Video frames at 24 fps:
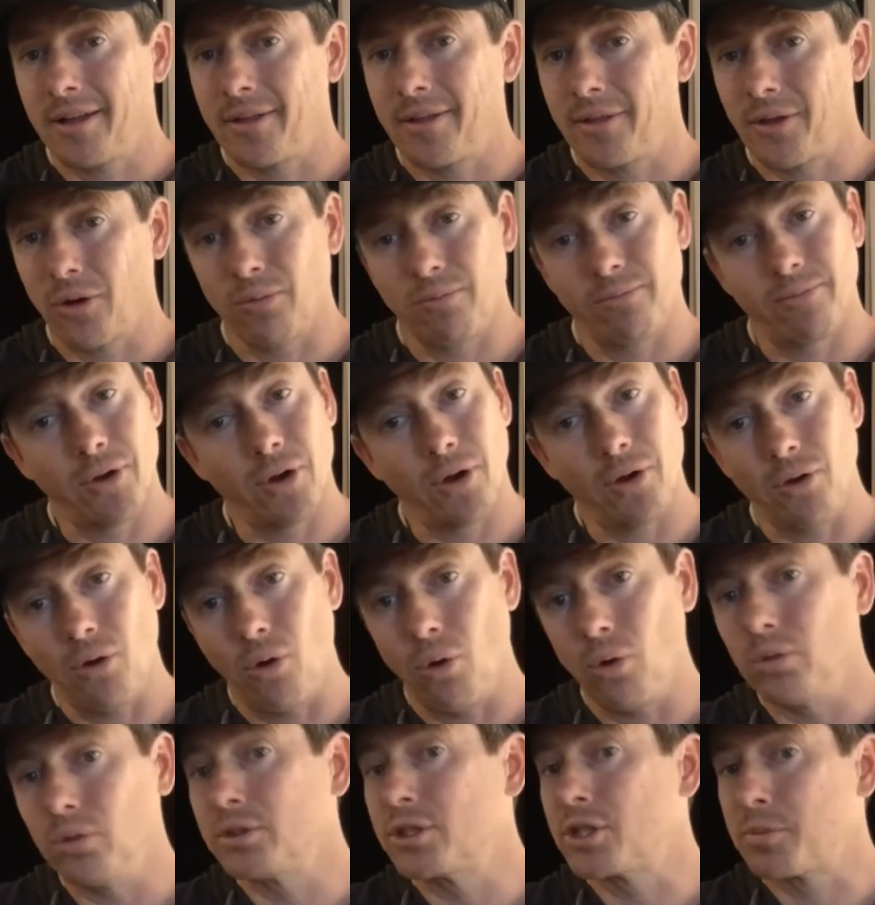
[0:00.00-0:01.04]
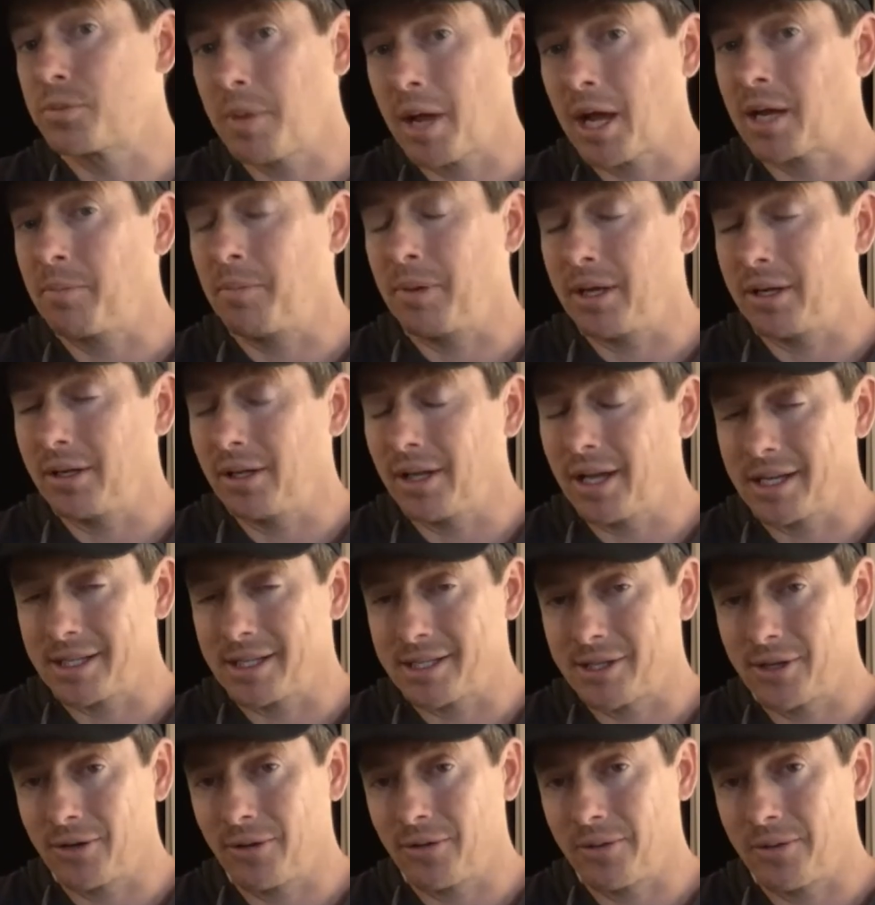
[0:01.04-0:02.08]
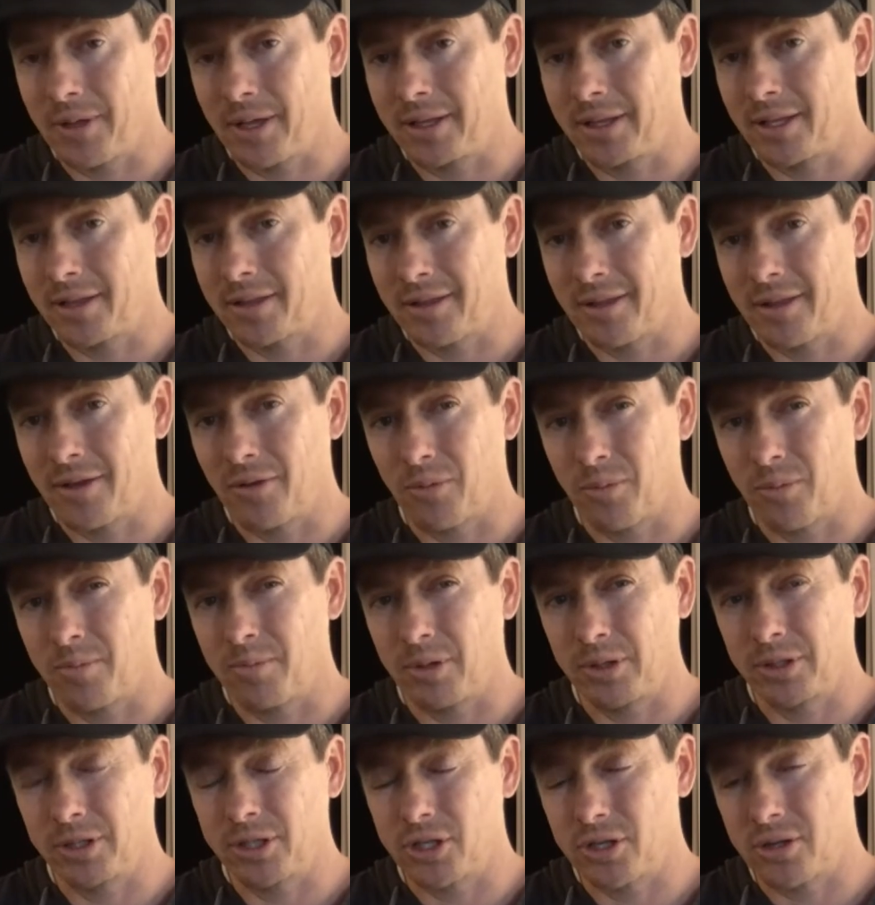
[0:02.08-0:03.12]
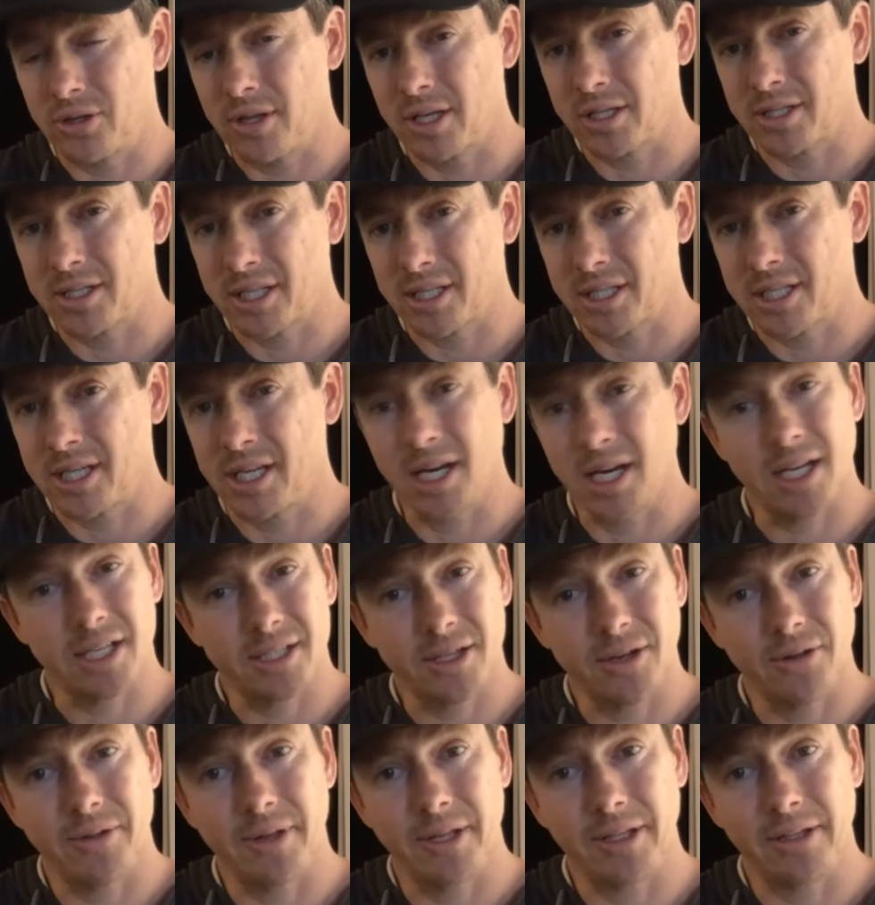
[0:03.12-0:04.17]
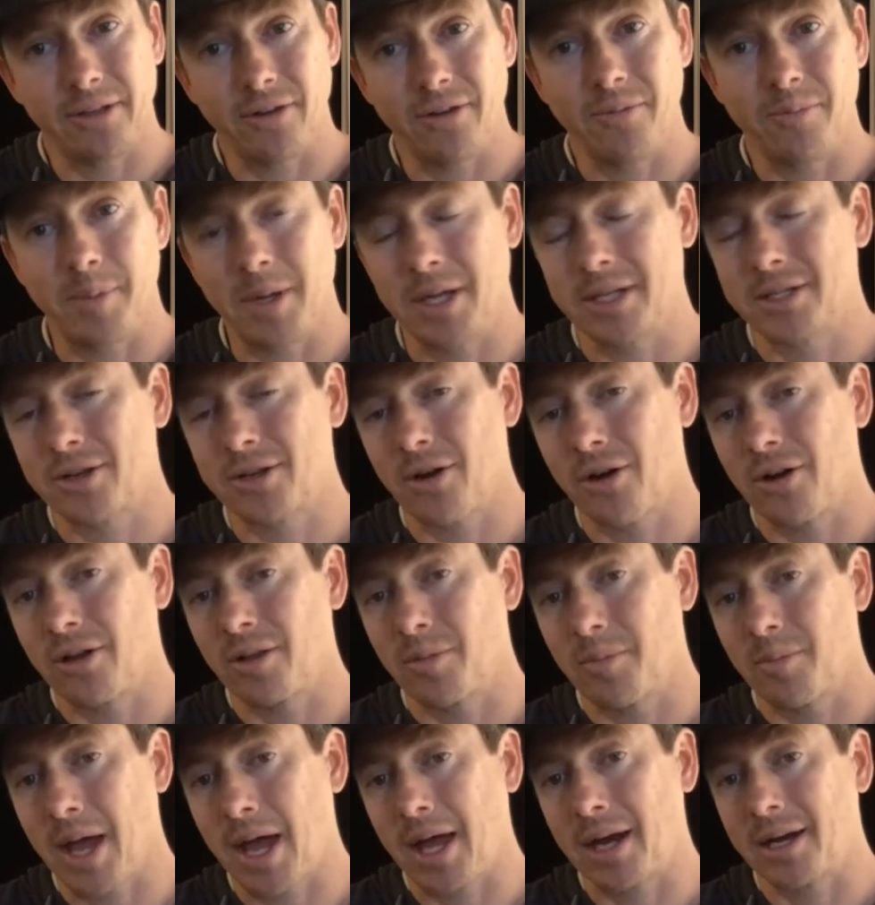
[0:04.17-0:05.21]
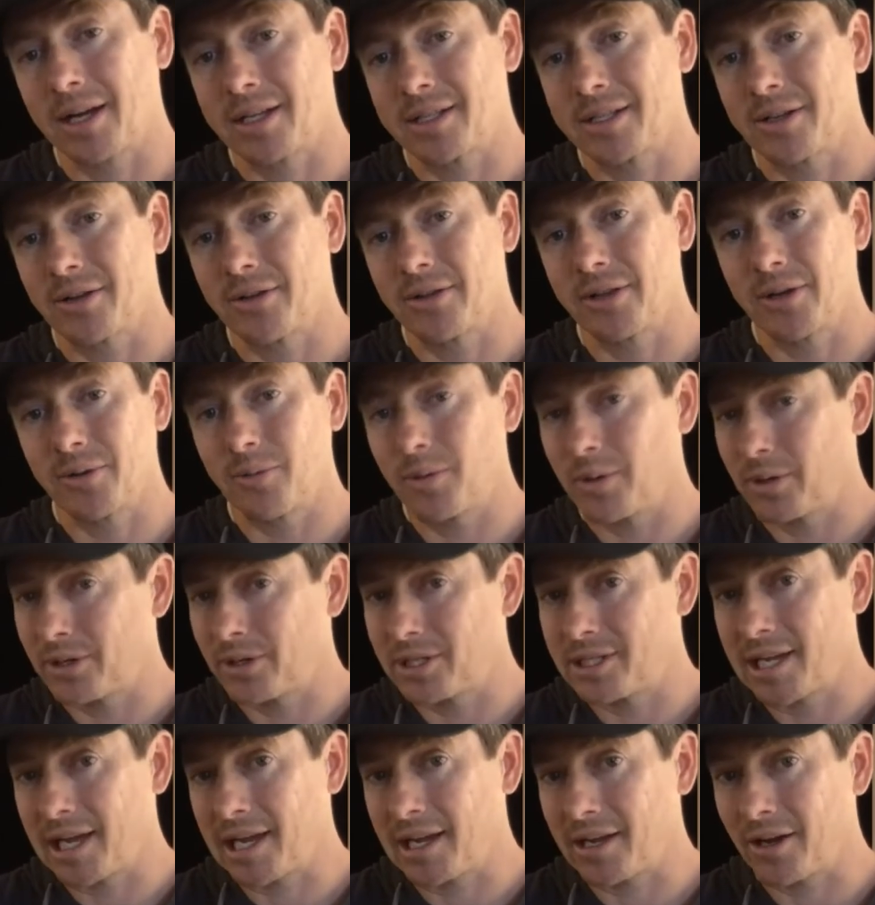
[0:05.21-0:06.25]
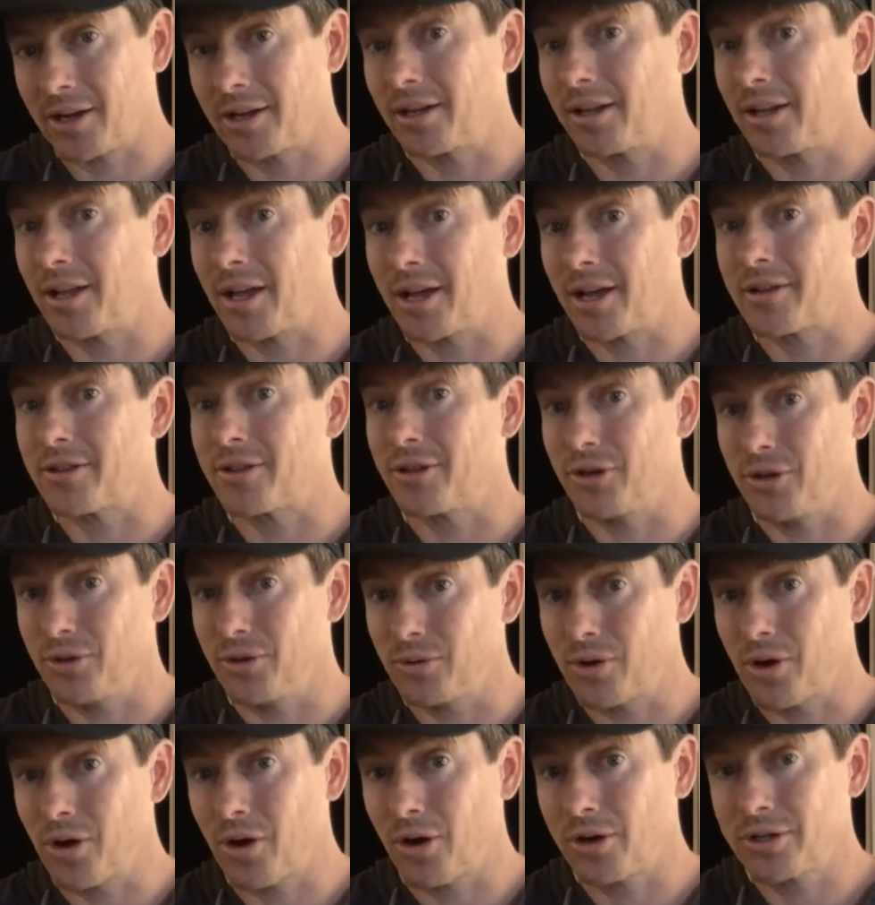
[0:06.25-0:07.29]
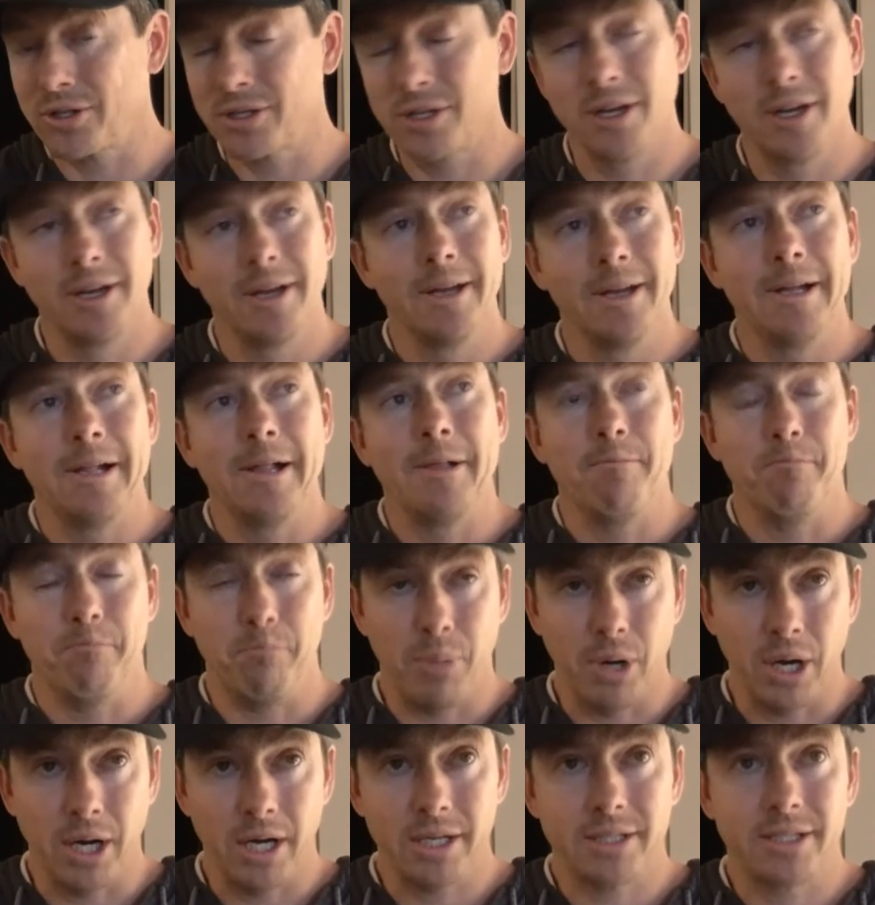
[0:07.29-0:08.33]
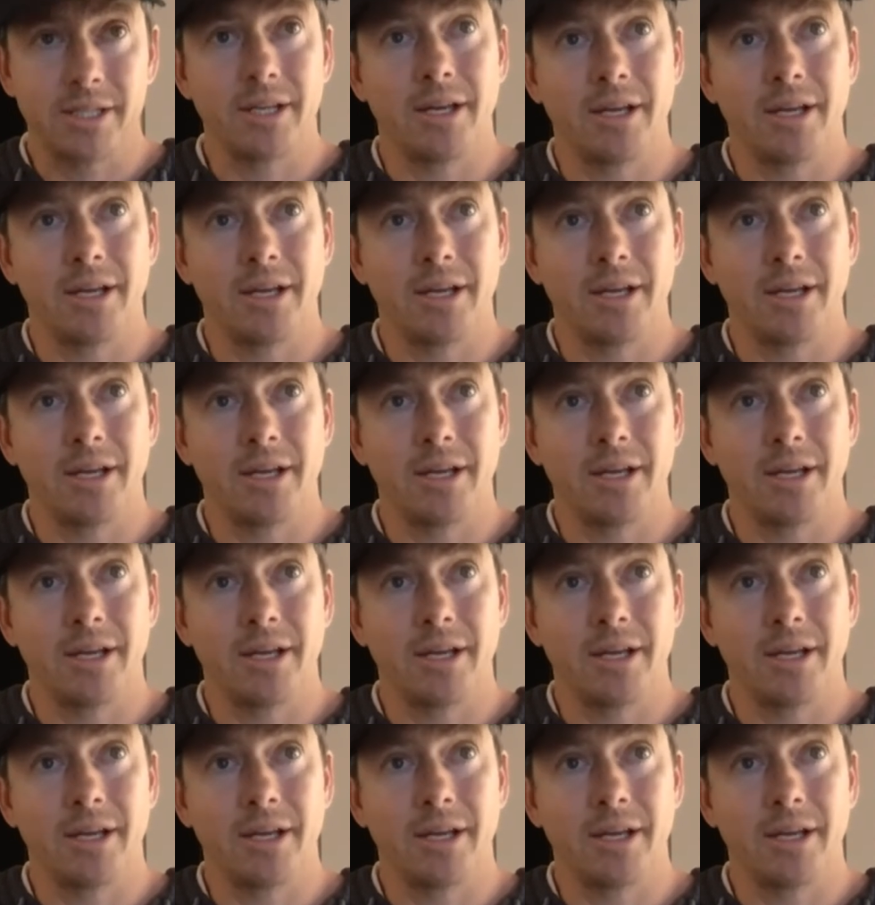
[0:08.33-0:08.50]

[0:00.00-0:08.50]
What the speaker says: They're a very old spec Beetle. I still think that they were built in 2016. I still think they're the best car in the paddock. I still think we could take on a lot of the new cars, but